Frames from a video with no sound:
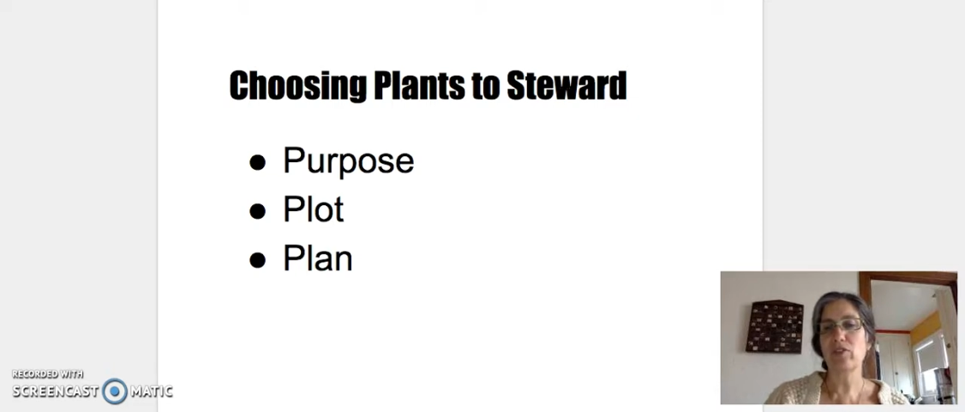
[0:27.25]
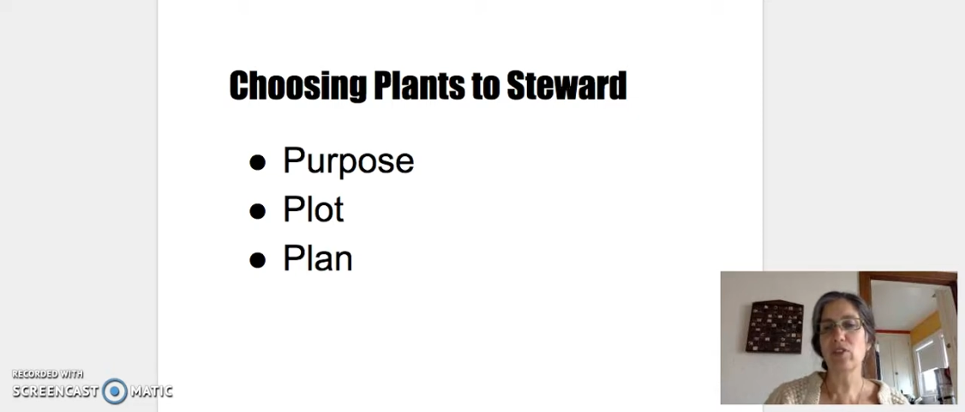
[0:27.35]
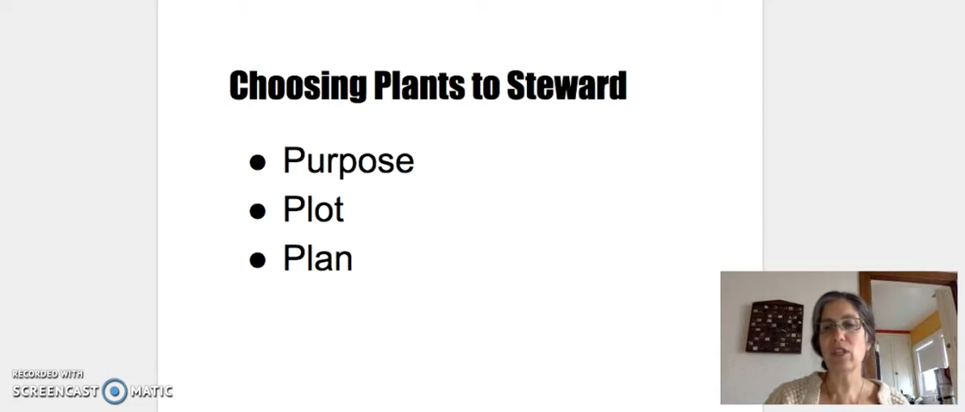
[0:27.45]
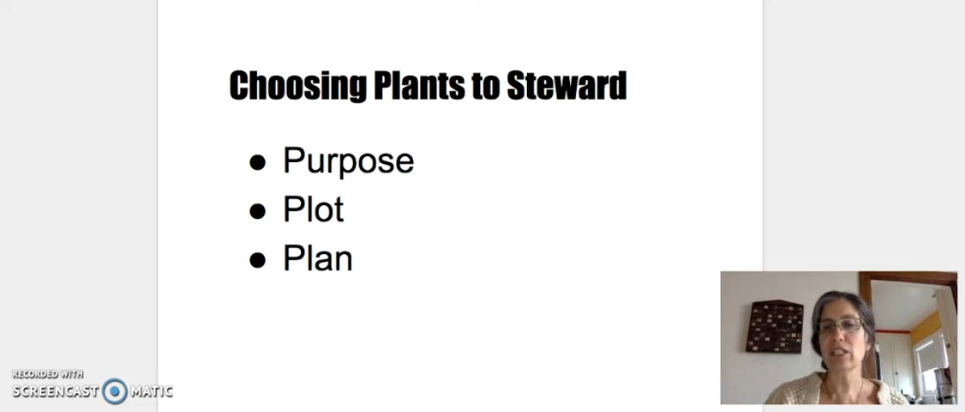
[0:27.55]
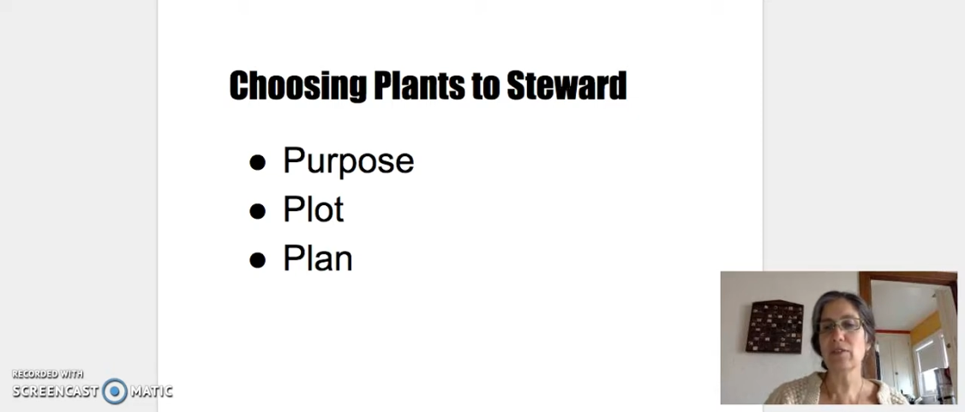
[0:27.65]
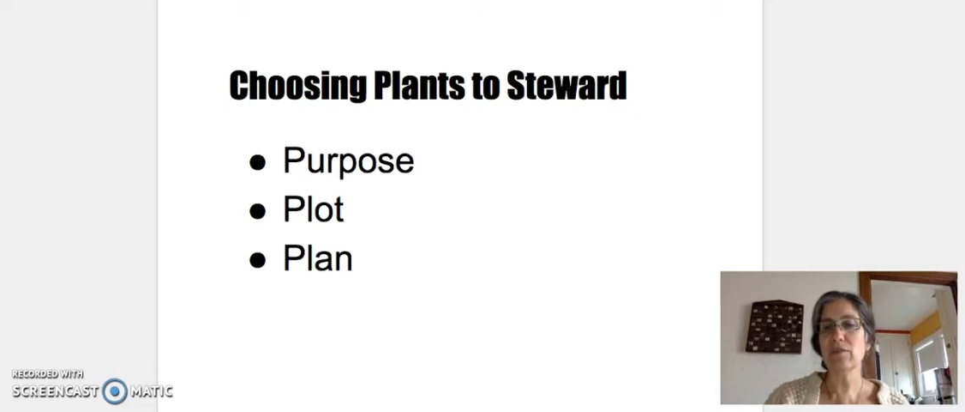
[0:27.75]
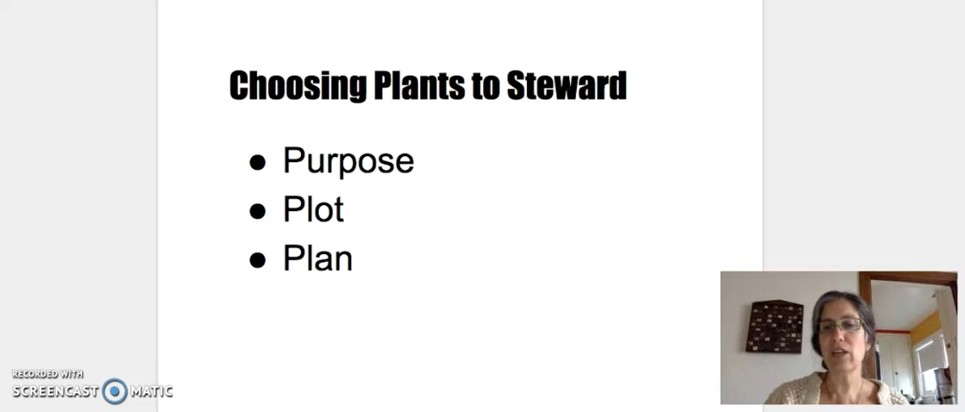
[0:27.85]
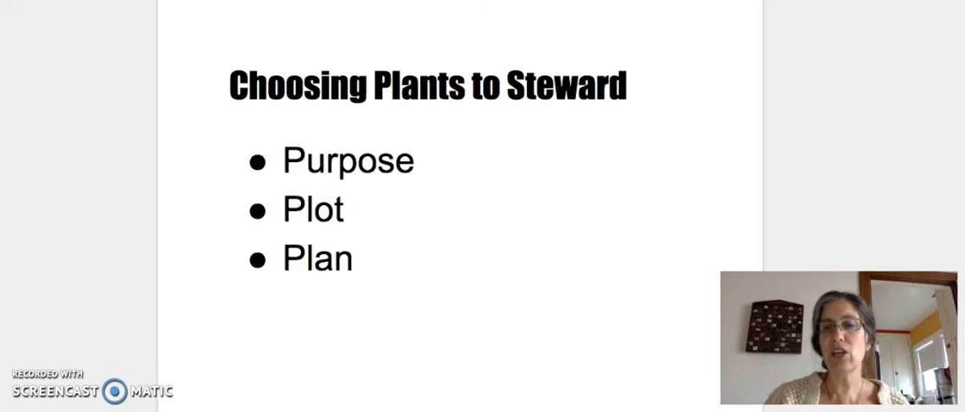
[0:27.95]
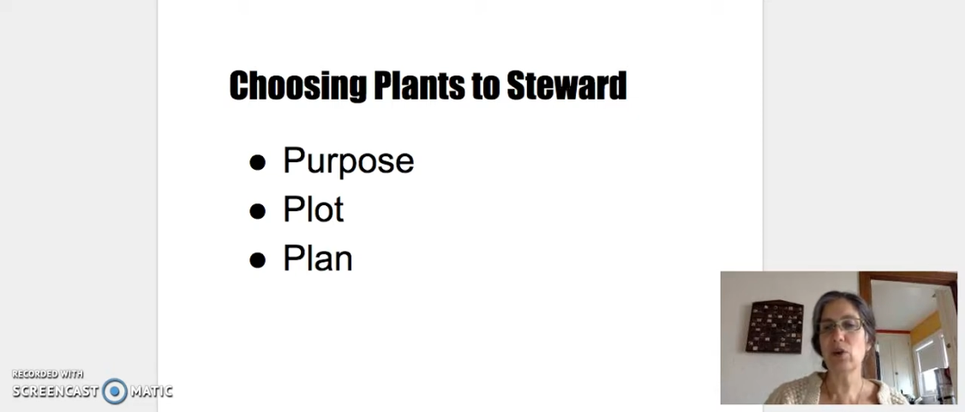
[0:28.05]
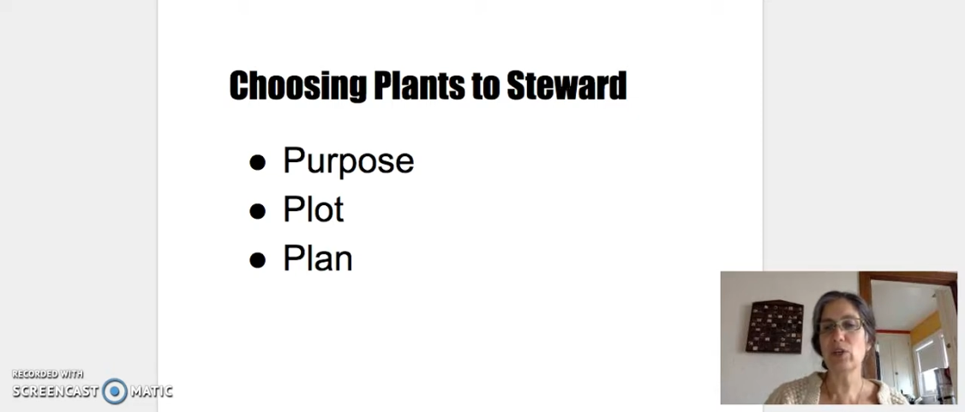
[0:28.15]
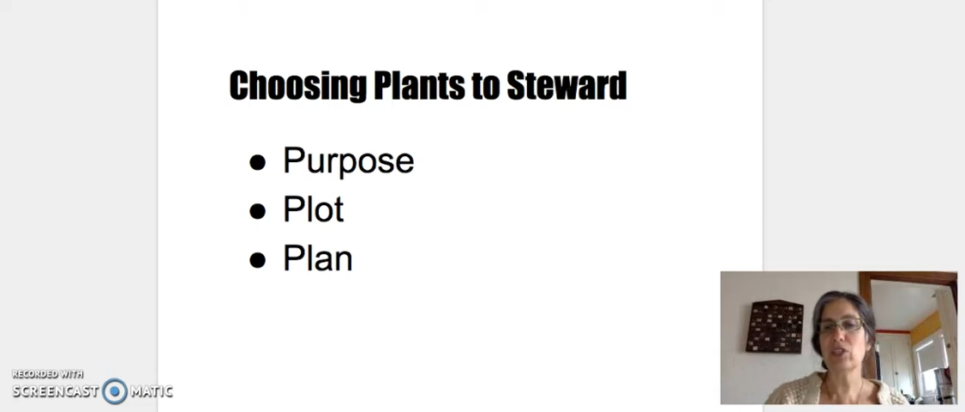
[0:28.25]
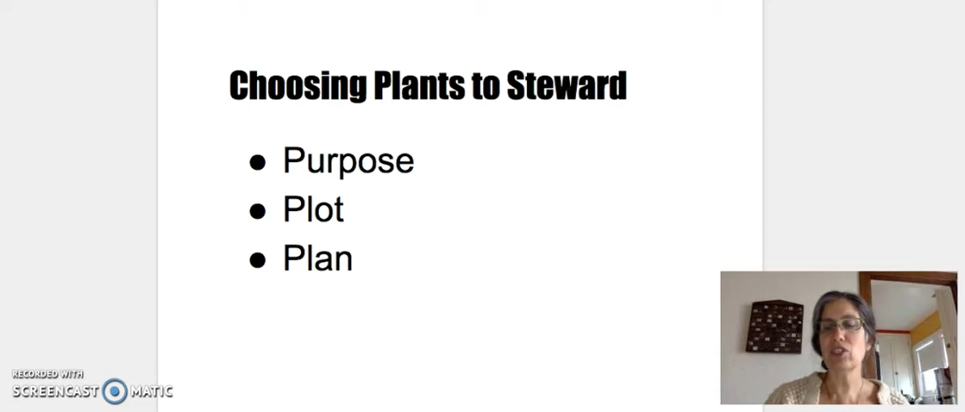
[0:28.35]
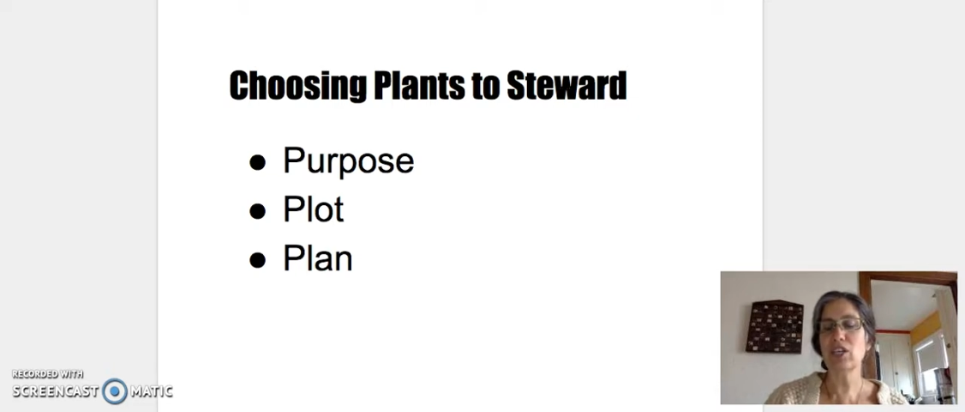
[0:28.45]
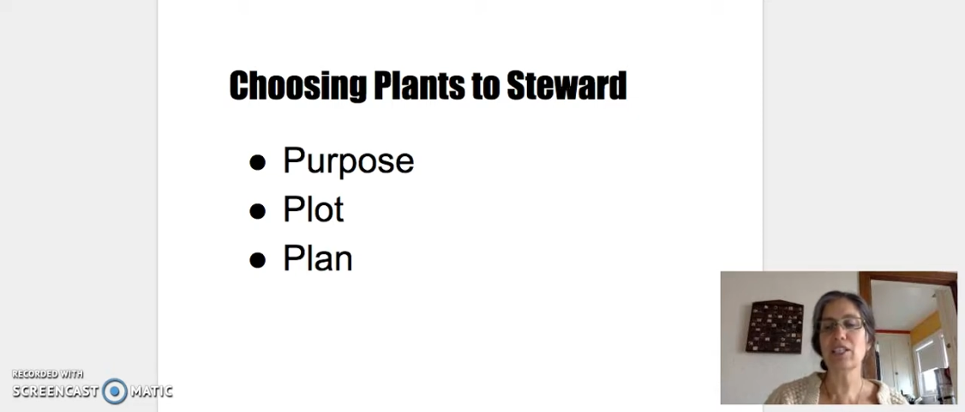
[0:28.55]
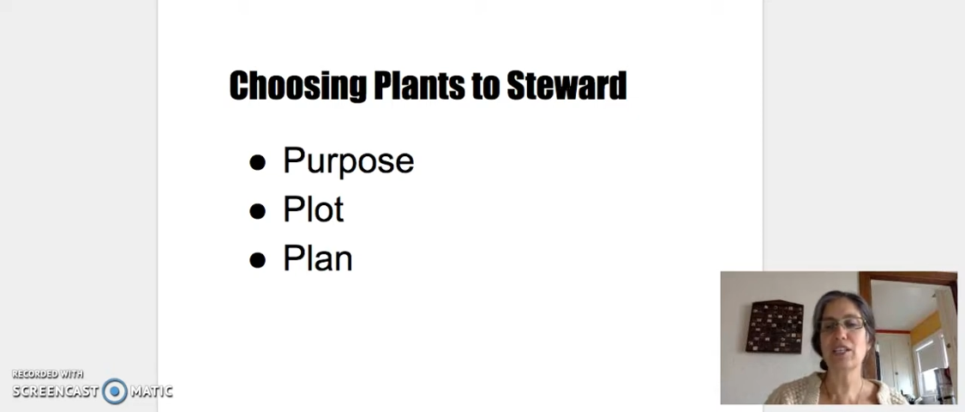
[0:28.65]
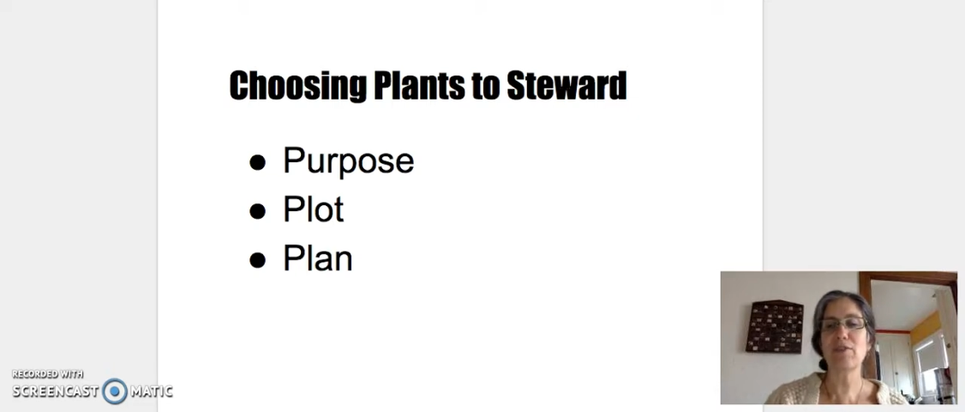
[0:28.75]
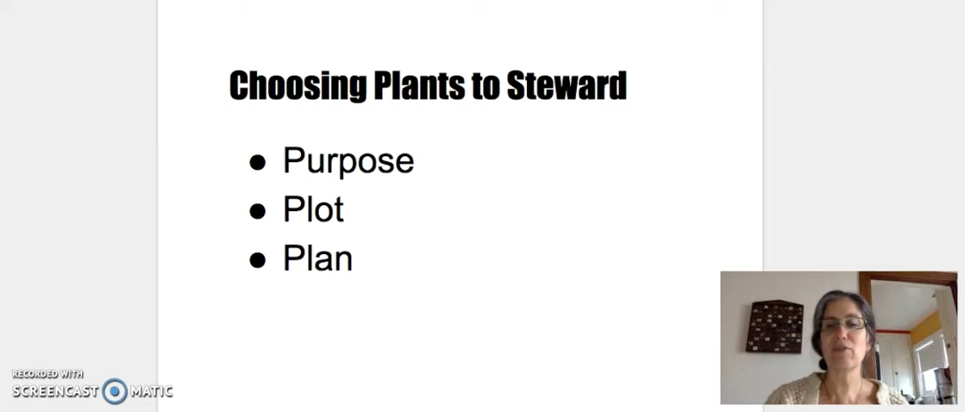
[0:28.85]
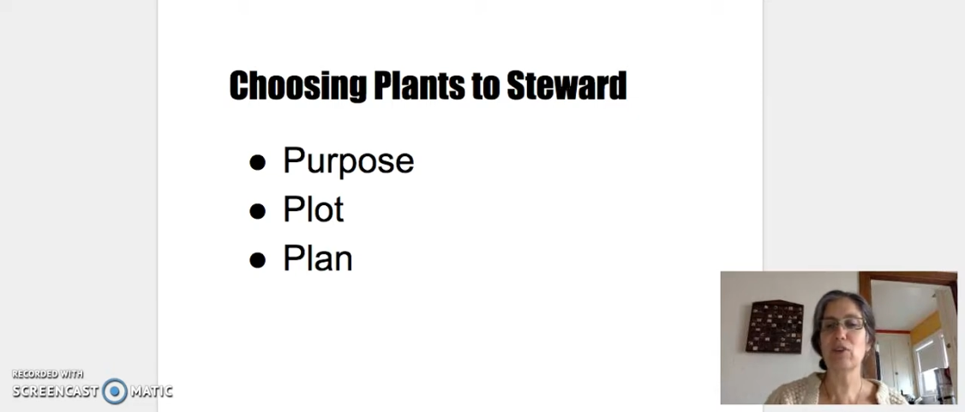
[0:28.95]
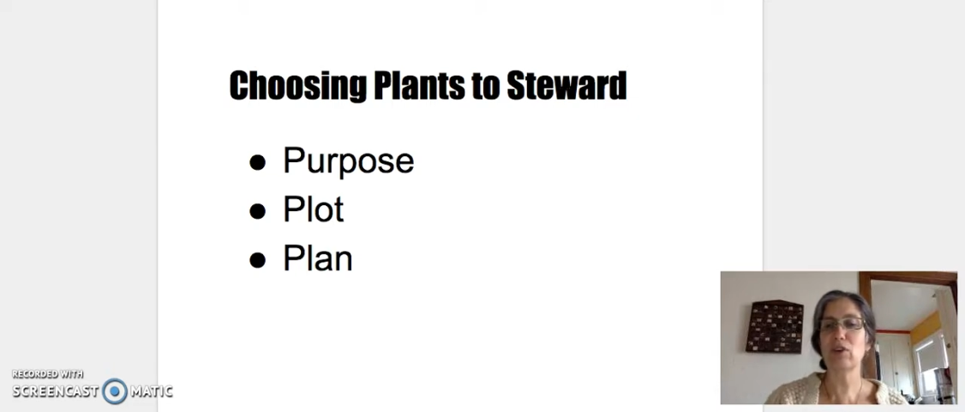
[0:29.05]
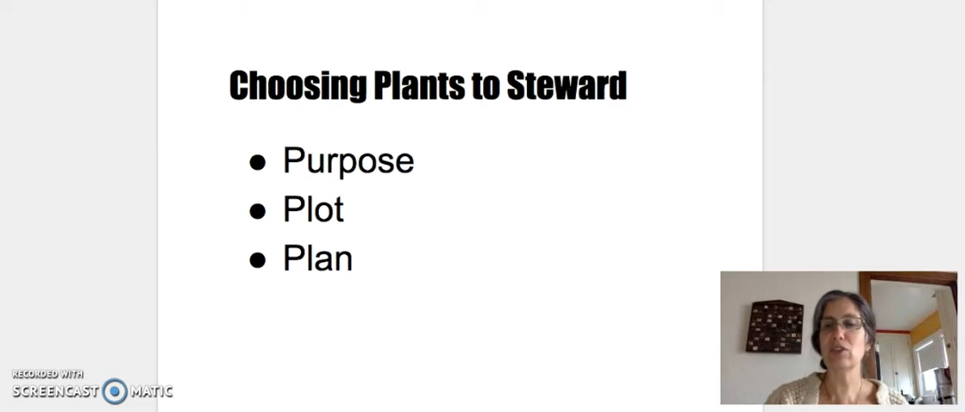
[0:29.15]
So this video is just a
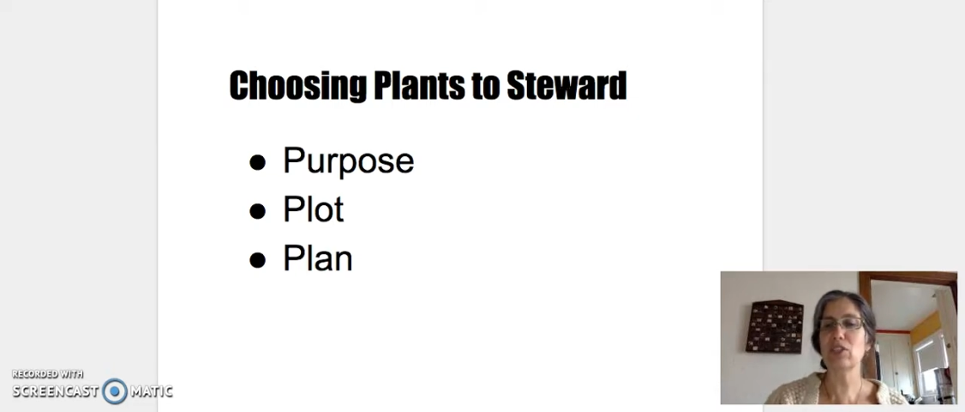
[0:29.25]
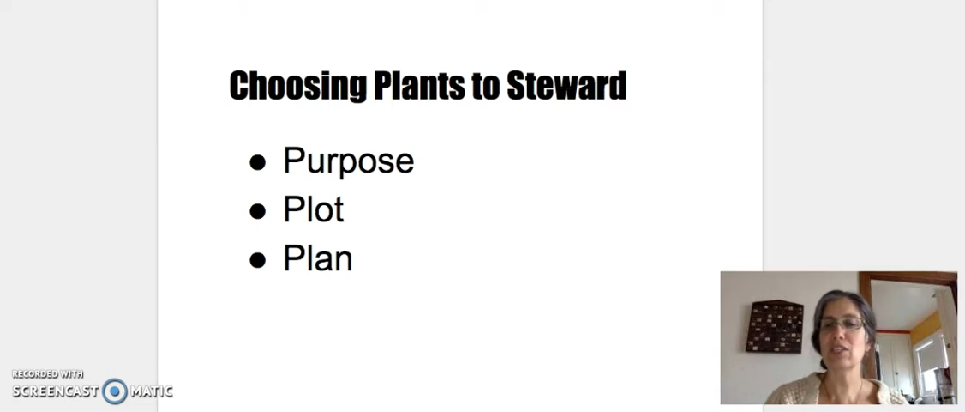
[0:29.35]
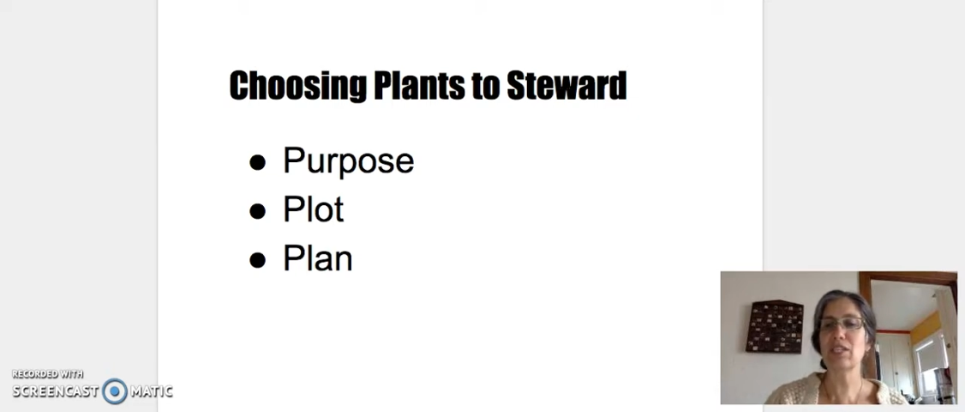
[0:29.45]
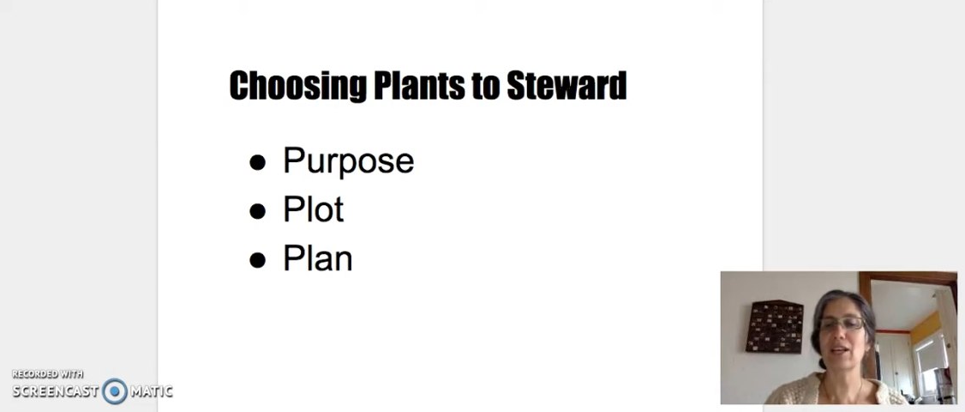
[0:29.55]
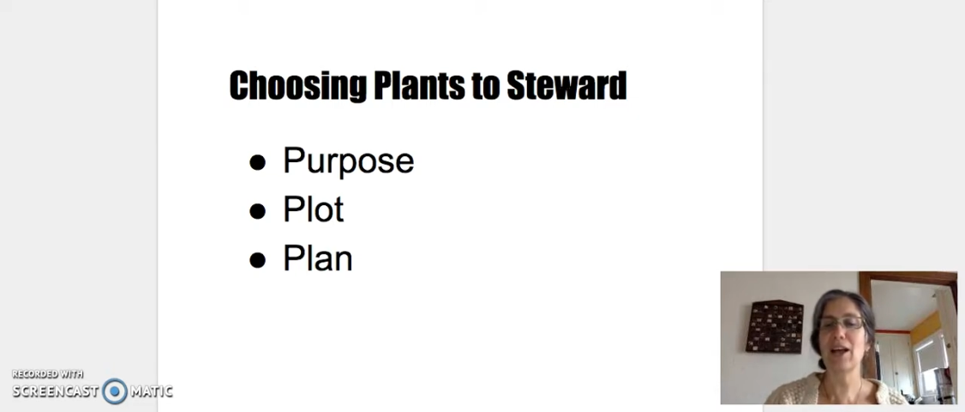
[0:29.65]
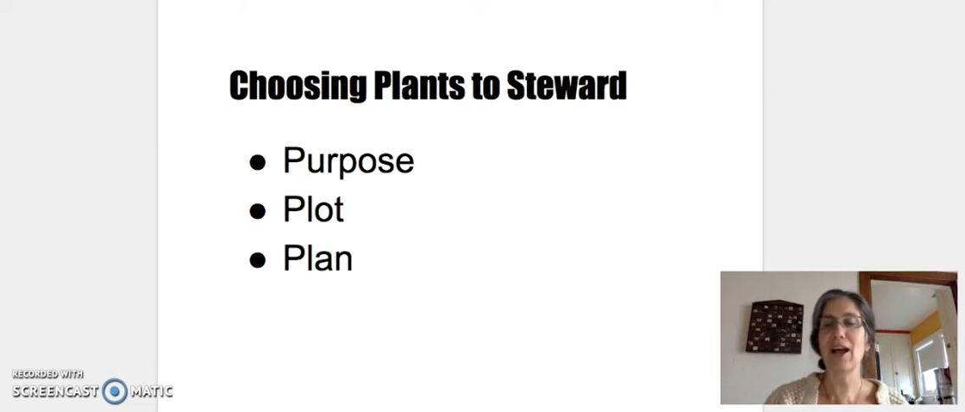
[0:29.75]
first